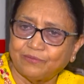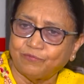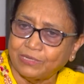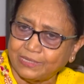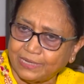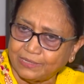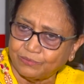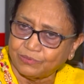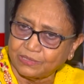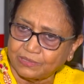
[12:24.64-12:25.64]
when
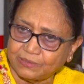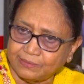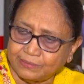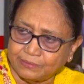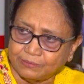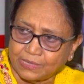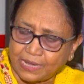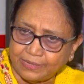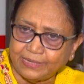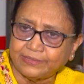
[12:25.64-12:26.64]
they
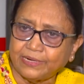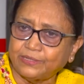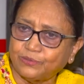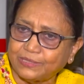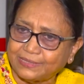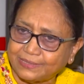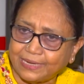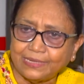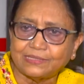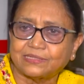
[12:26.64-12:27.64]
addicted to the
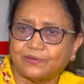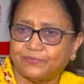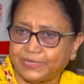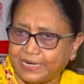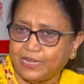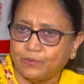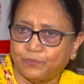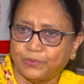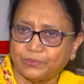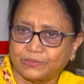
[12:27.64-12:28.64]
taste of reading
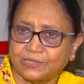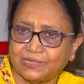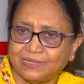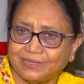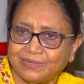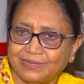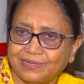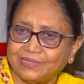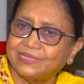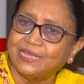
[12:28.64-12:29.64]
books,
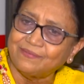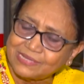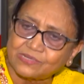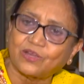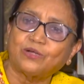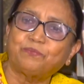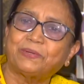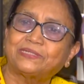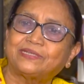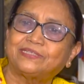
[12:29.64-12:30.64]
they will start
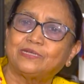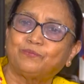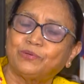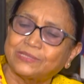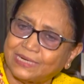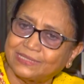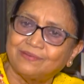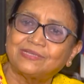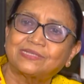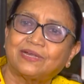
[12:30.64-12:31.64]
purchasing books and they
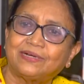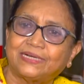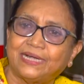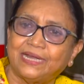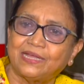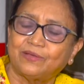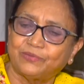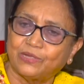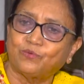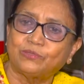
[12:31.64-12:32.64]
will start reading of
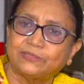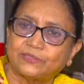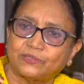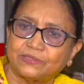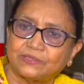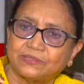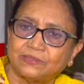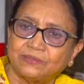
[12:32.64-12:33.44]
their own choice.